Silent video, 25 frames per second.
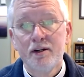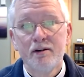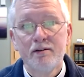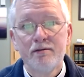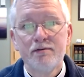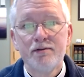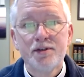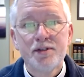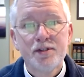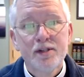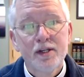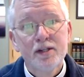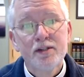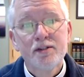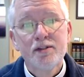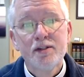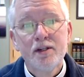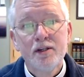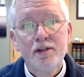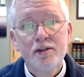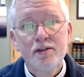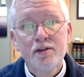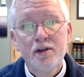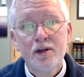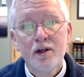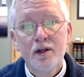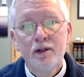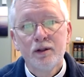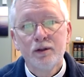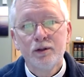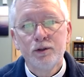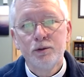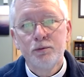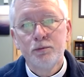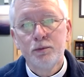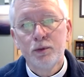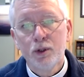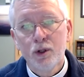of the 60s
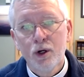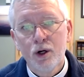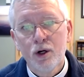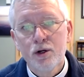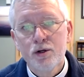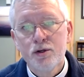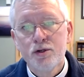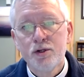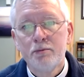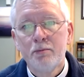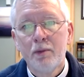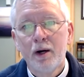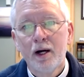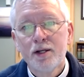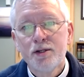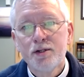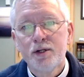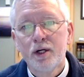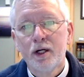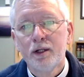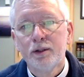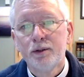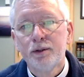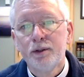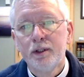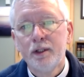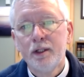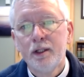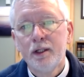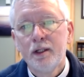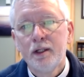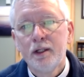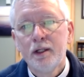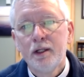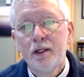loomed large in my childhood.